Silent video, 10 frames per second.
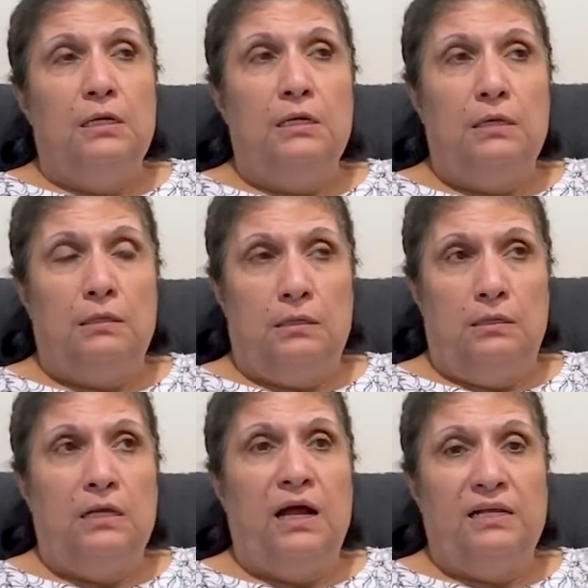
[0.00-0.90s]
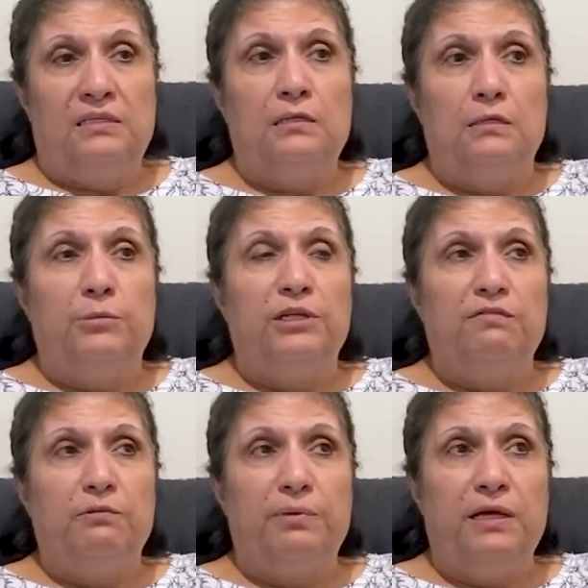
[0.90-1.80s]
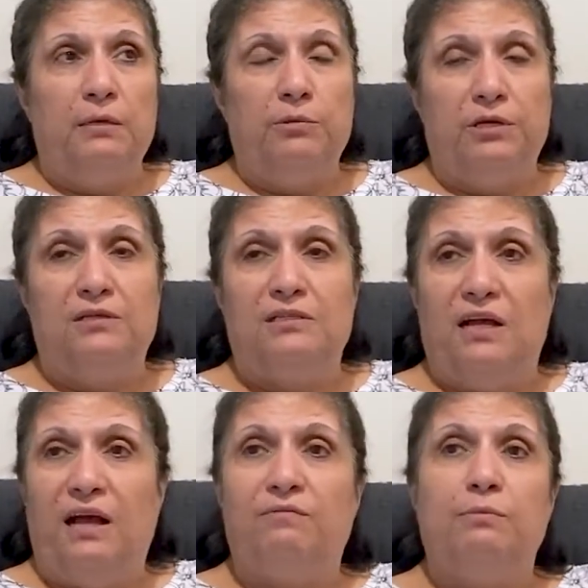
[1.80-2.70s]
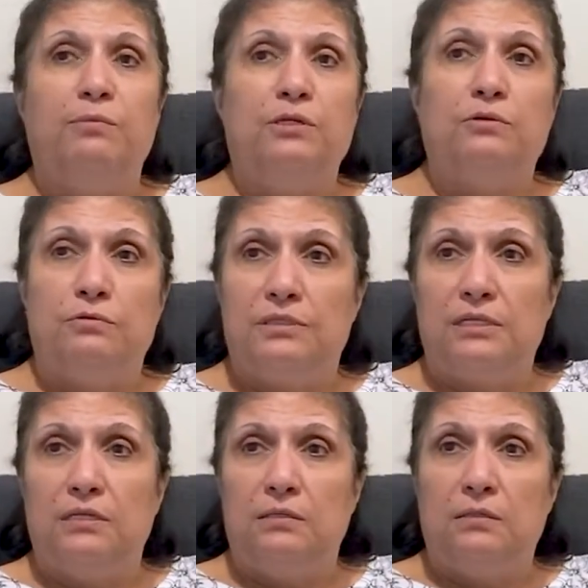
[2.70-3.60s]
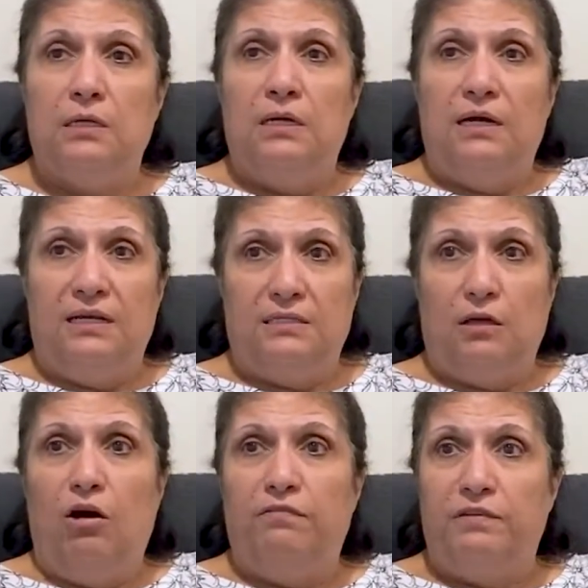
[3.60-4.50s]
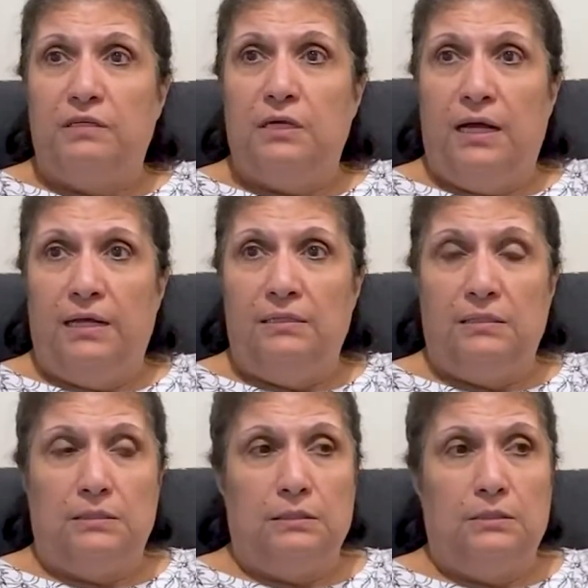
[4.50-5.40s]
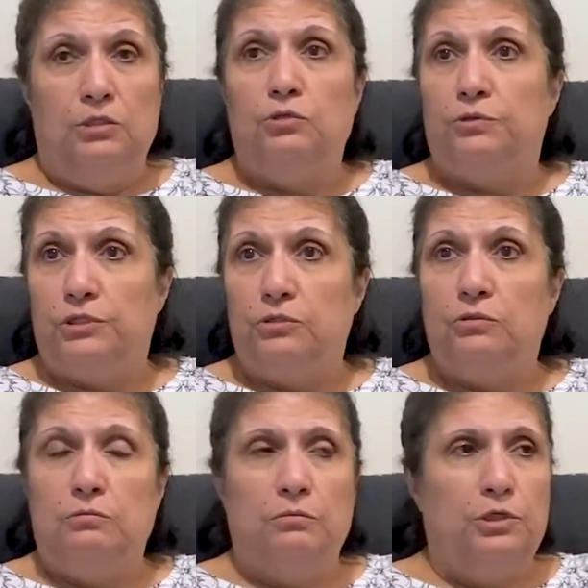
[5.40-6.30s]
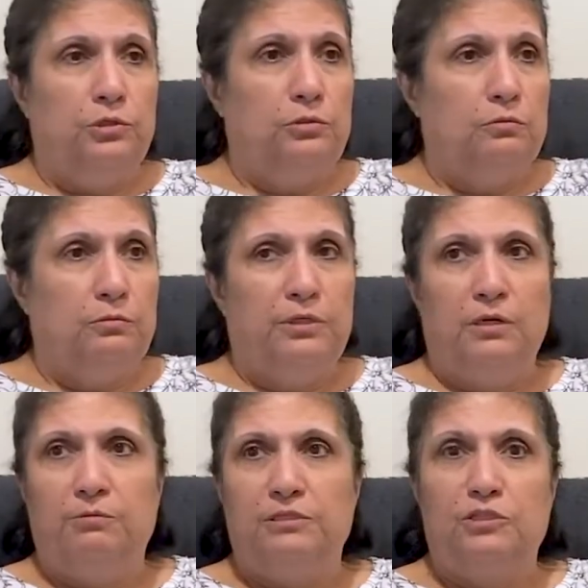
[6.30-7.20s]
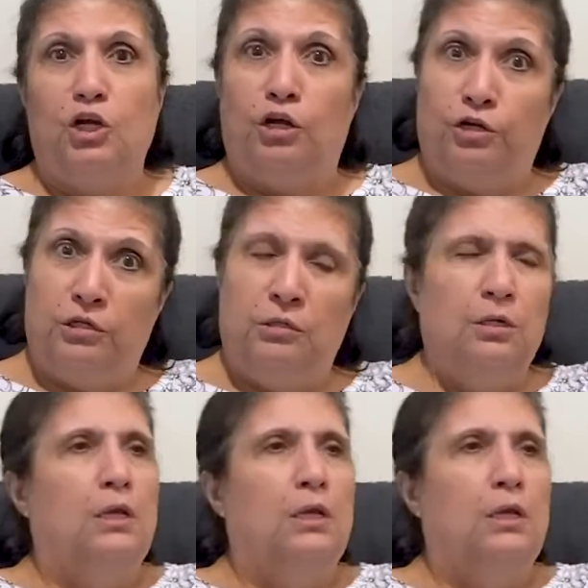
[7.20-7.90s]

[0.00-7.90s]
it has a little bit of a pain because I haven't been using it as often as used to, you know, when I was younger.